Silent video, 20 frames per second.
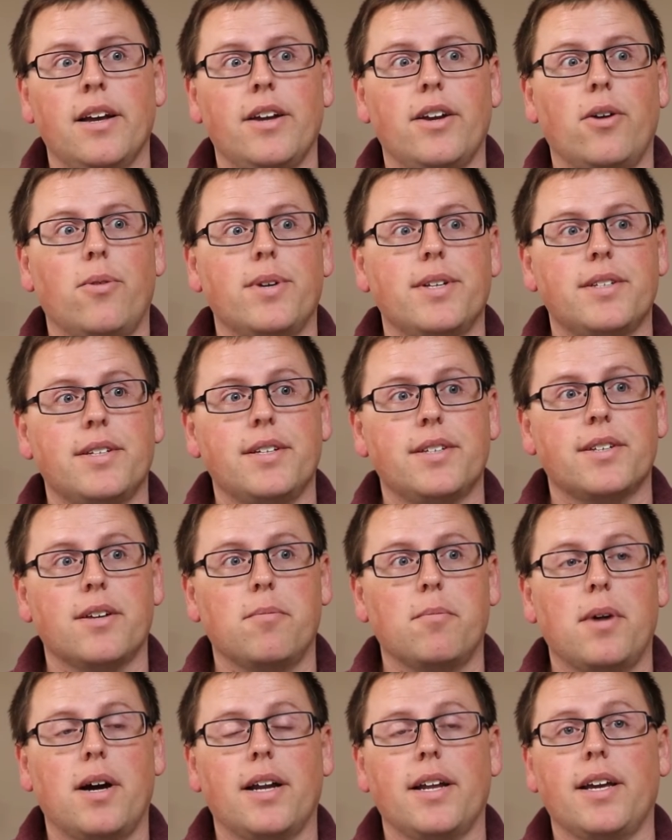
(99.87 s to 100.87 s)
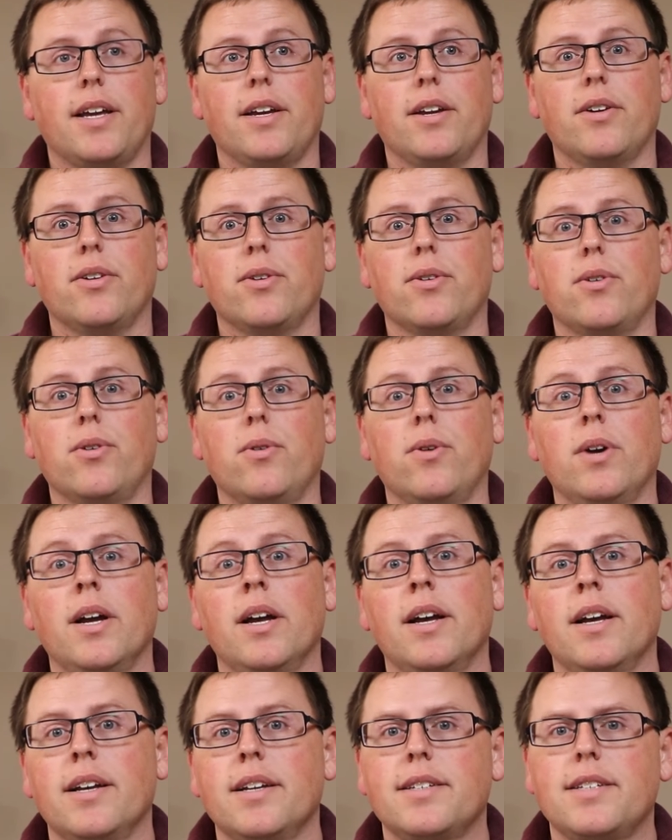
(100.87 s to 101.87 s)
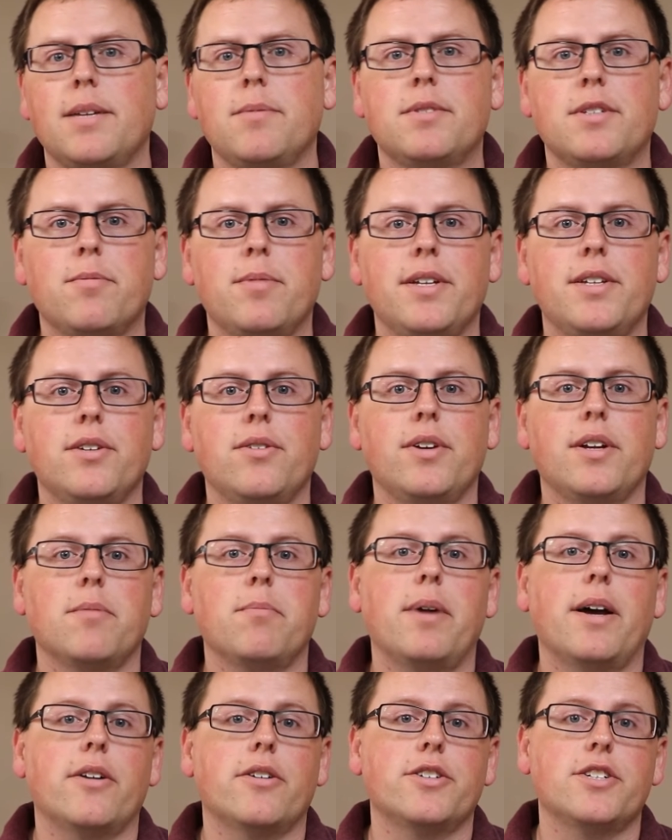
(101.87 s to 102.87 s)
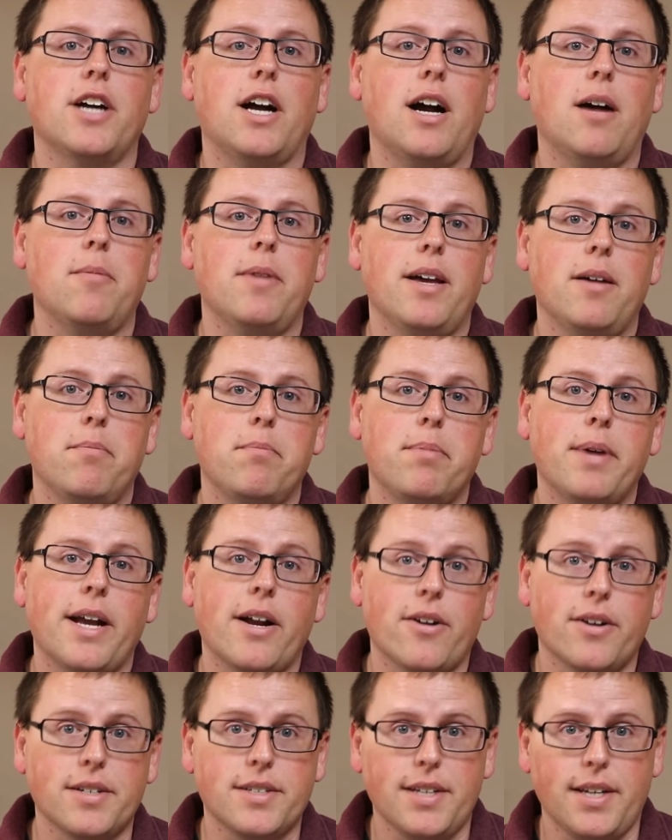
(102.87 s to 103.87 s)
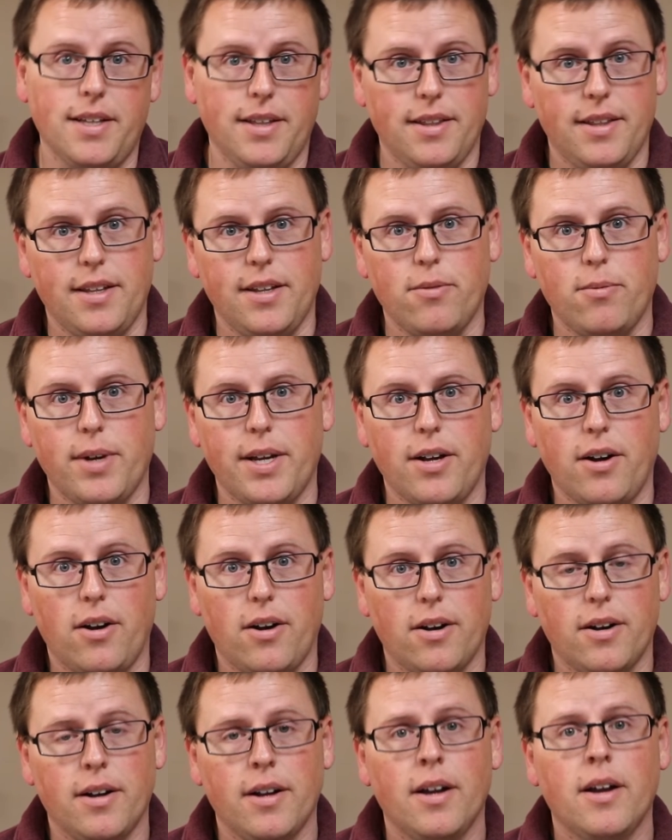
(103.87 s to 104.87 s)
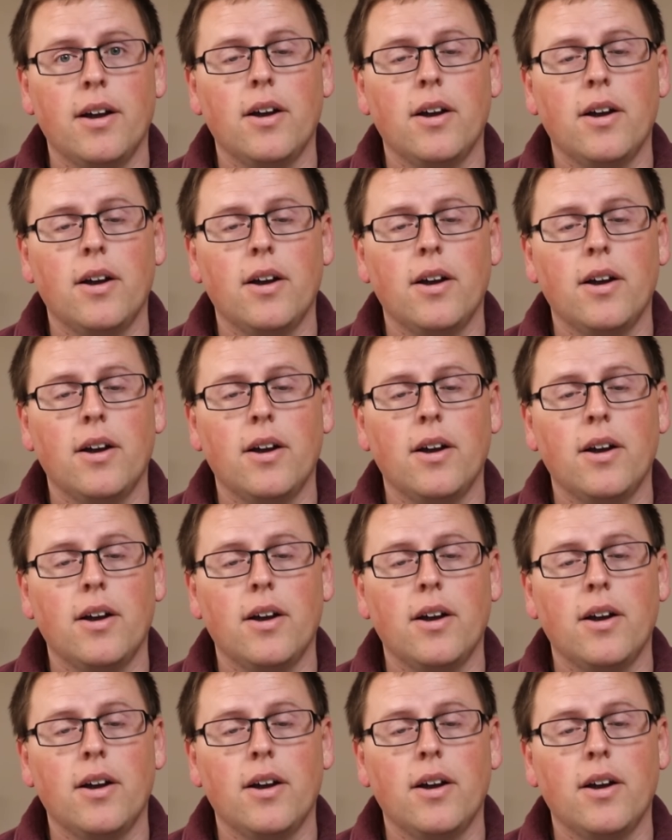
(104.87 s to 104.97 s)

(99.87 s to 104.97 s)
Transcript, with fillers: You know, we see somebody who seems to be doing a better job at parenting than we are,